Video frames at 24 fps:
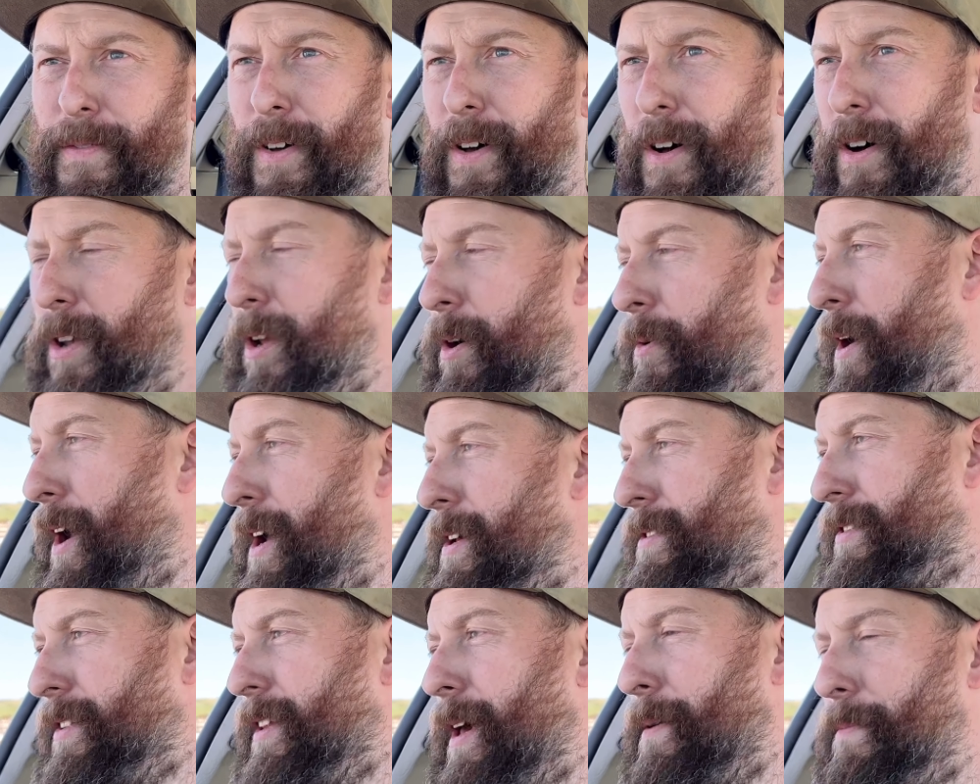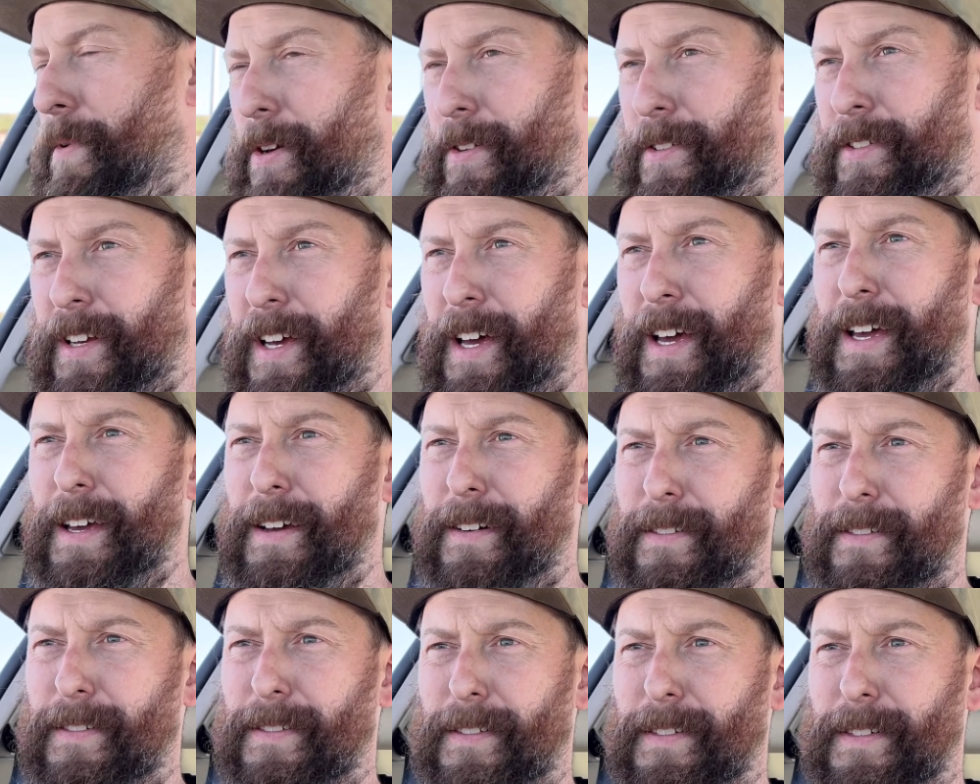on our way to the MOT. A
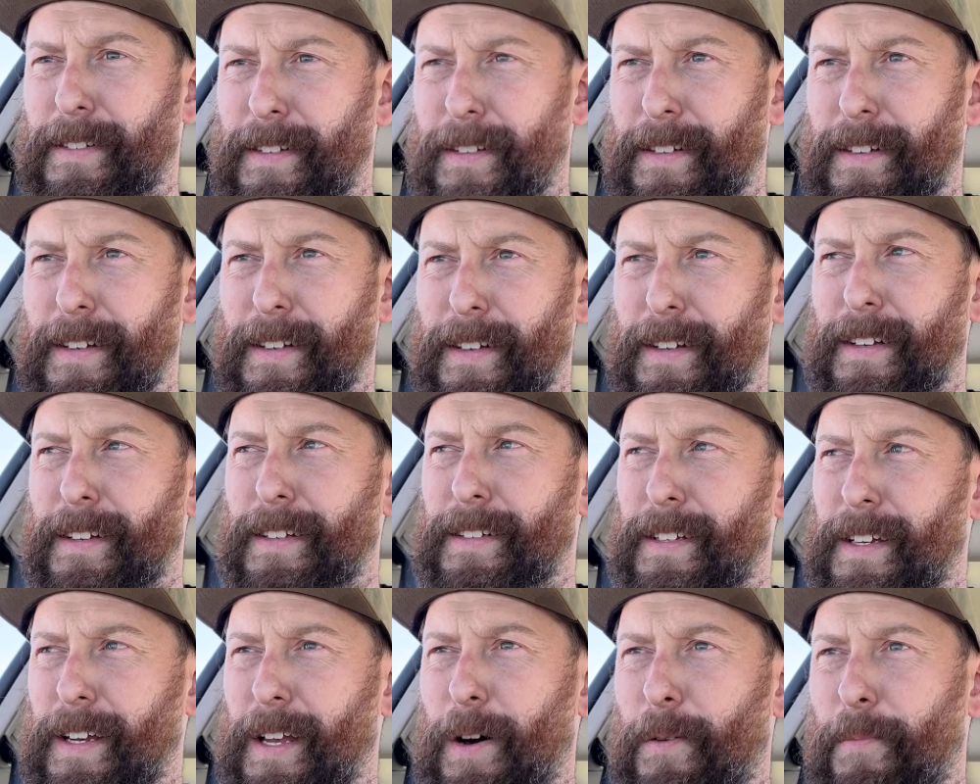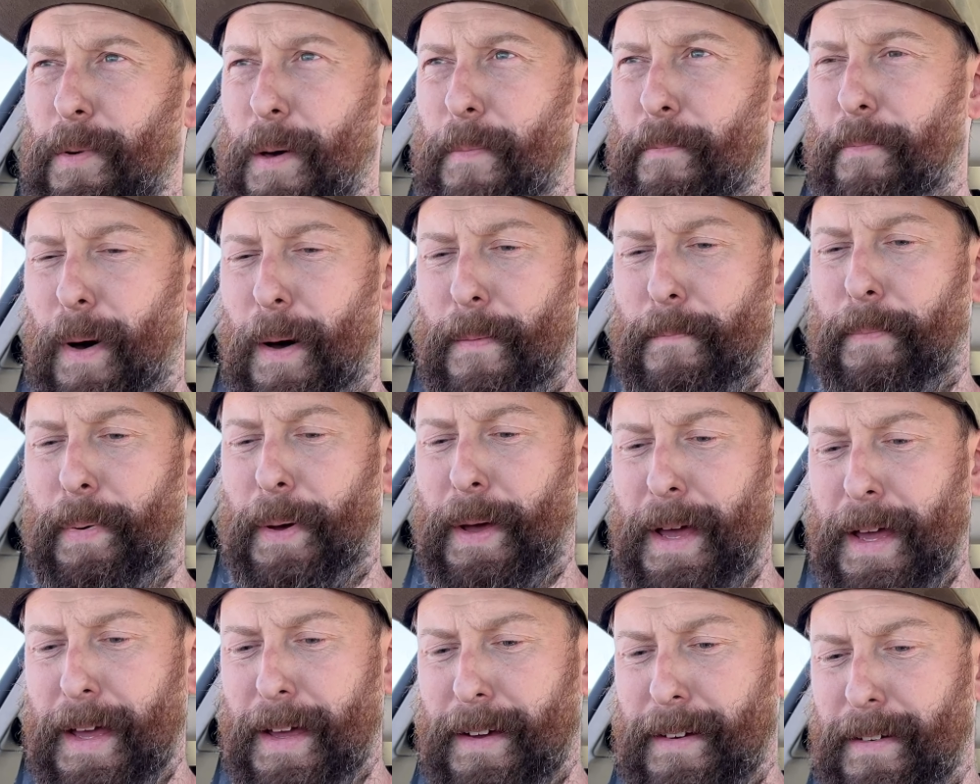little bit
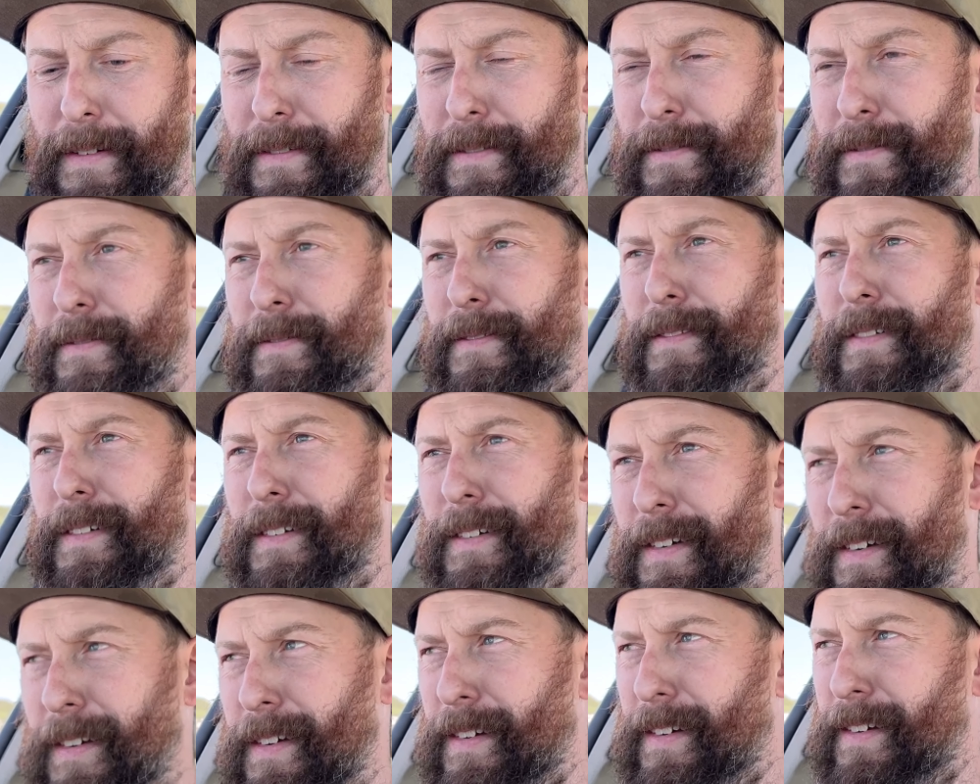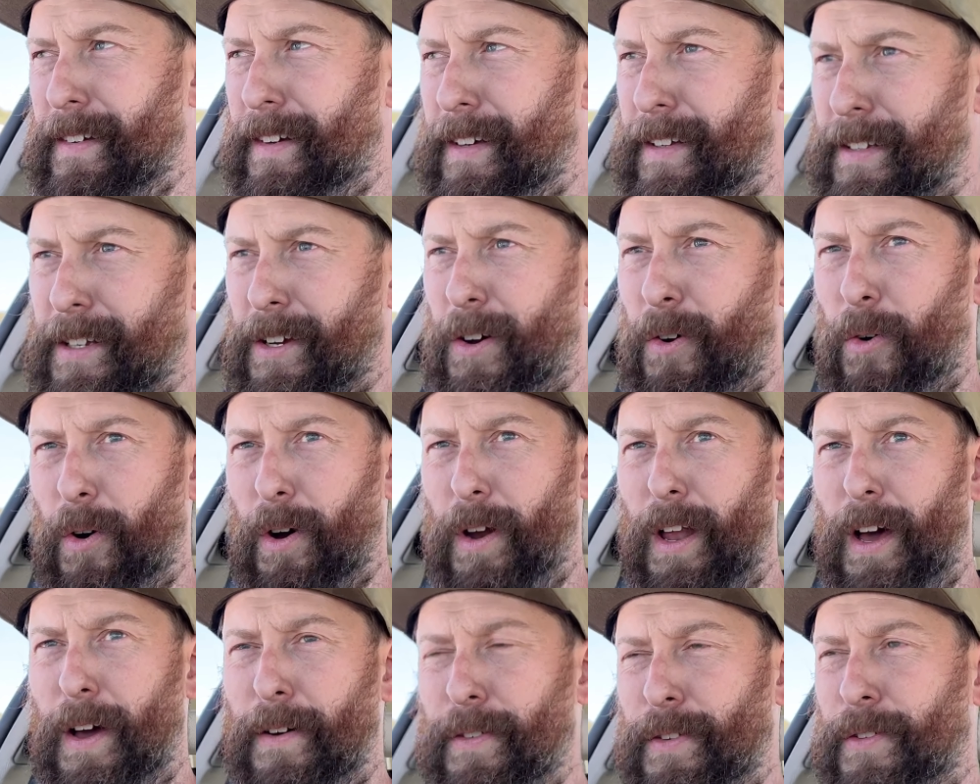bumpy. It's
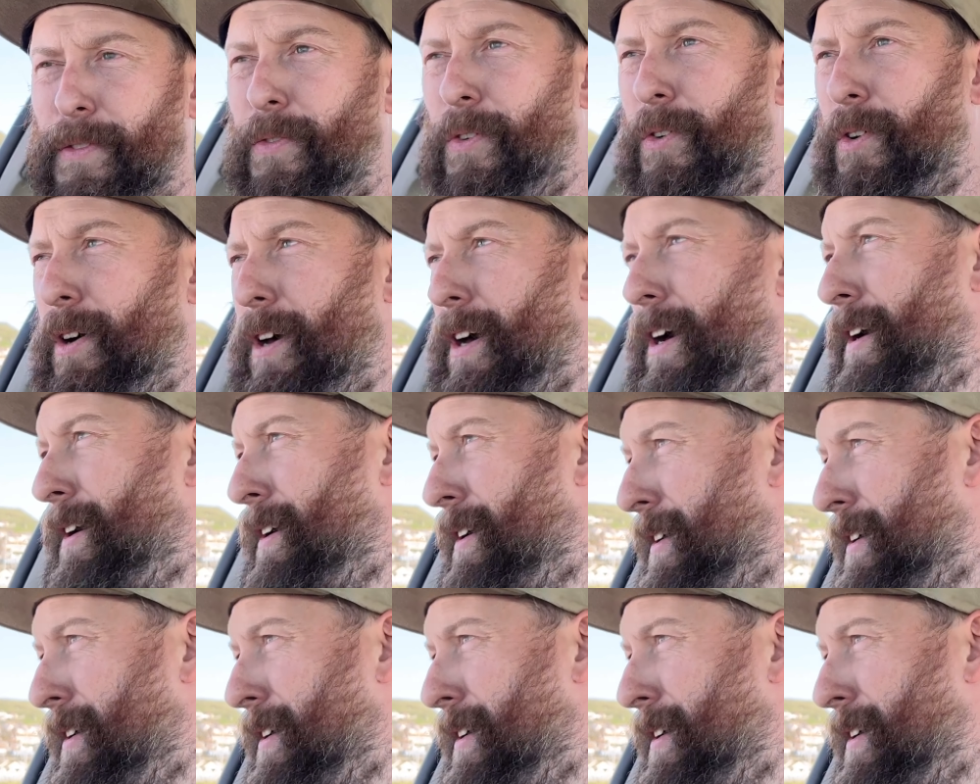coilovers for you.